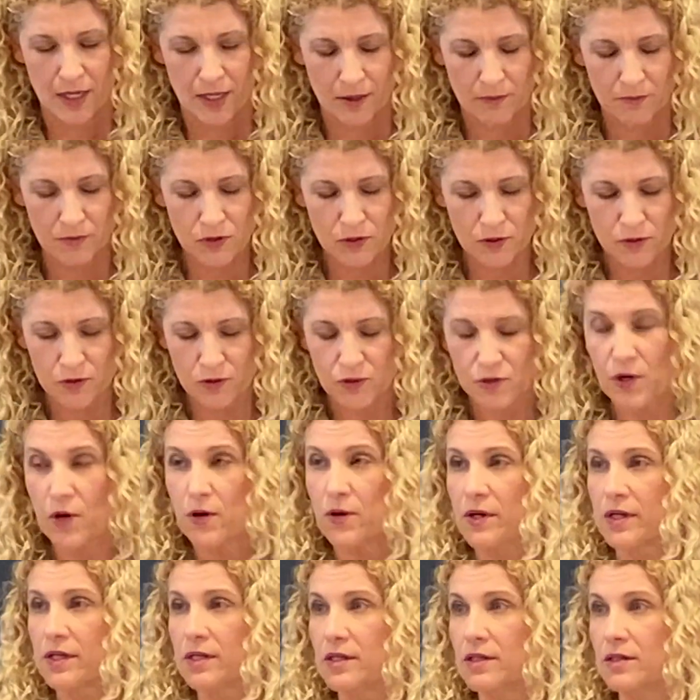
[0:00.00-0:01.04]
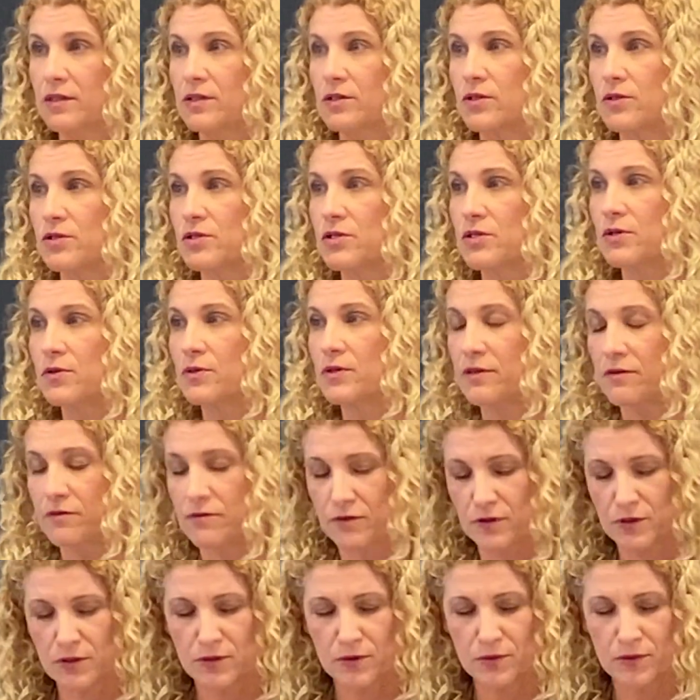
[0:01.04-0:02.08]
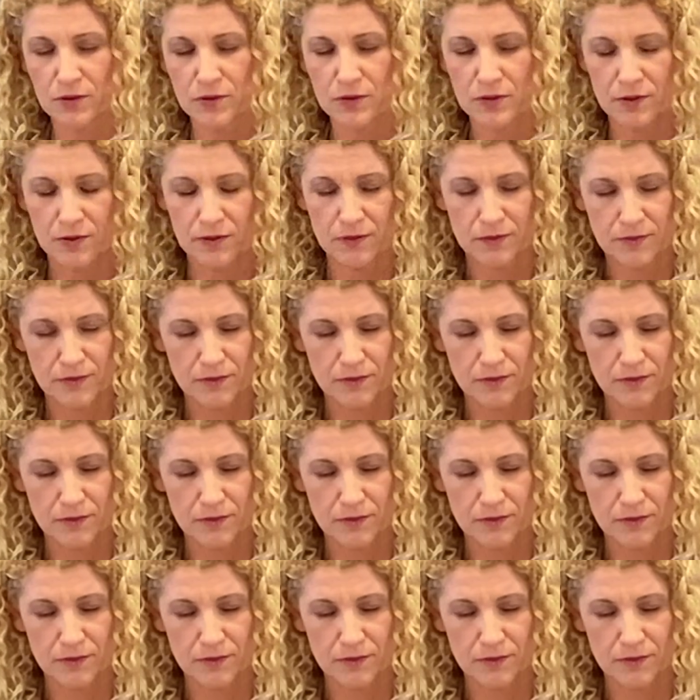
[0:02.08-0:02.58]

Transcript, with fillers: I'm so sorry you're so confused.